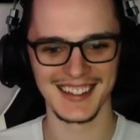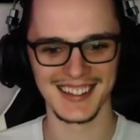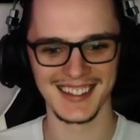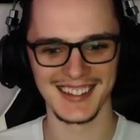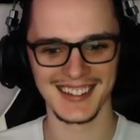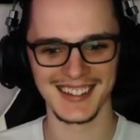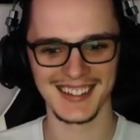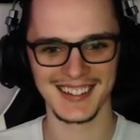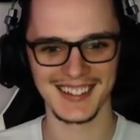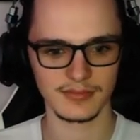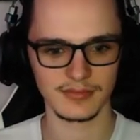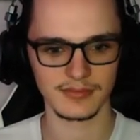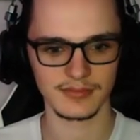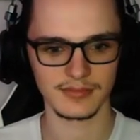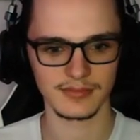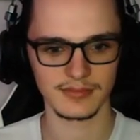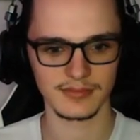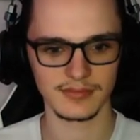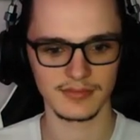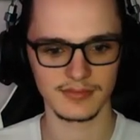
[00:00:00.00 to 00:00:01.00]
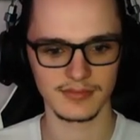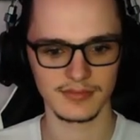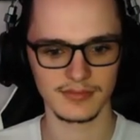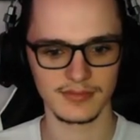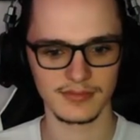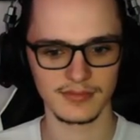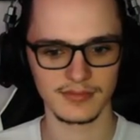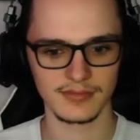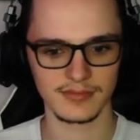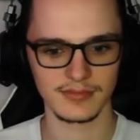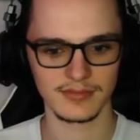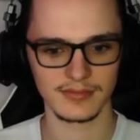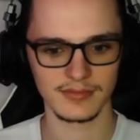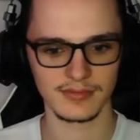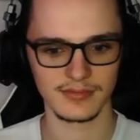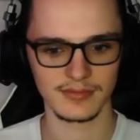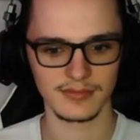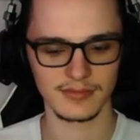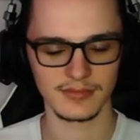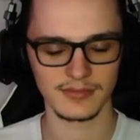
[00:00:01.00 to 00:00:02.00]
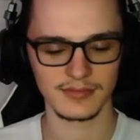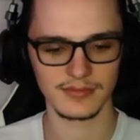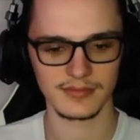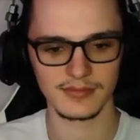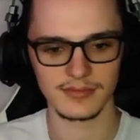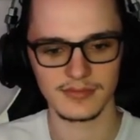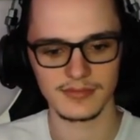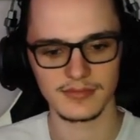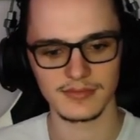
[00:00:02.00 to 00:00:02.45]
(silence)